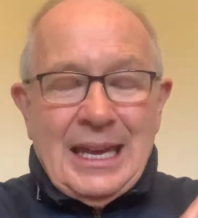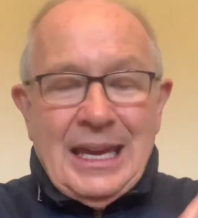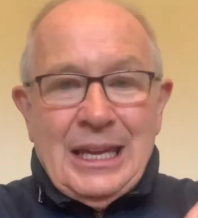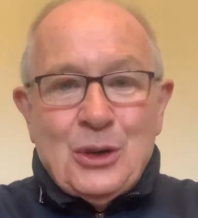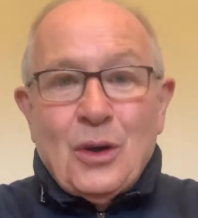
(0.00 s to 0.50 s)

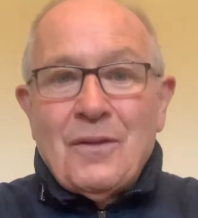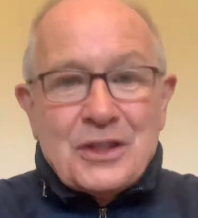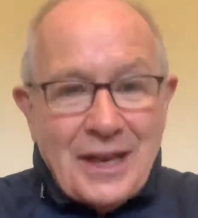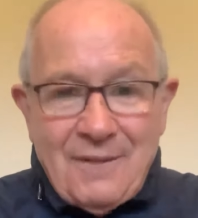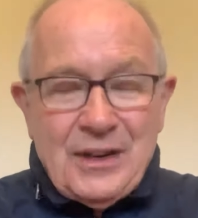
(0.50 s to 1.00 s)
It covers
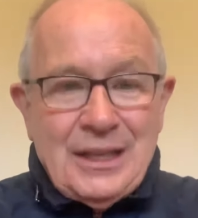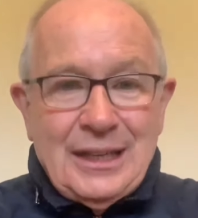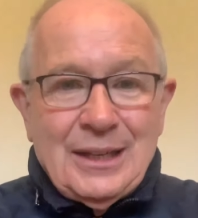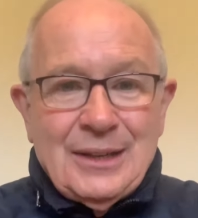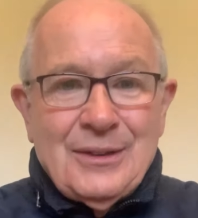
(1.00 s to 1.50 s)

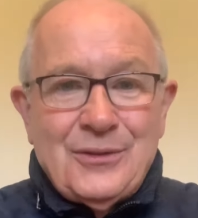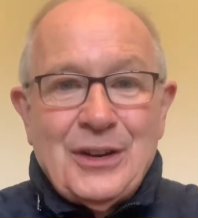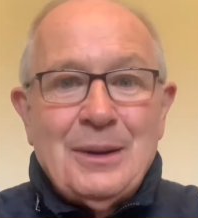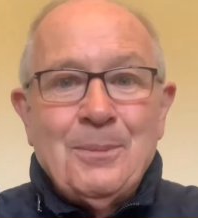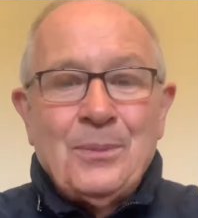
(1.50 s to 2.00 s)
everything
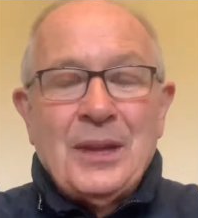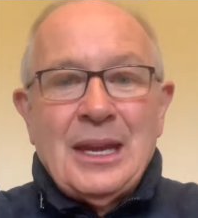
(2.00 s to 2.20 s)
from